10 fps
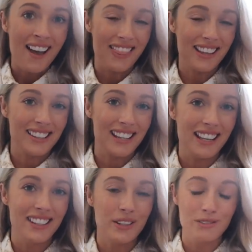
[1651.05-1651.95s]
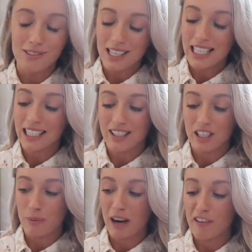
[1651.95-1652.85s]
This is a really
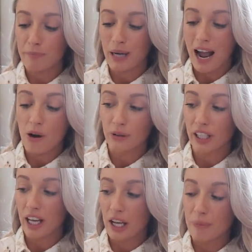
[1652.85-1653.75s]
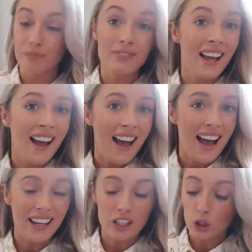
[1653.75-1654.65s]
classic pair of brown
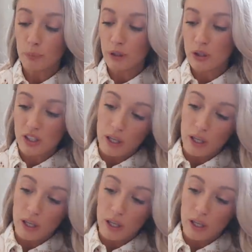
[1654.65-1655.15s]
ankle boots.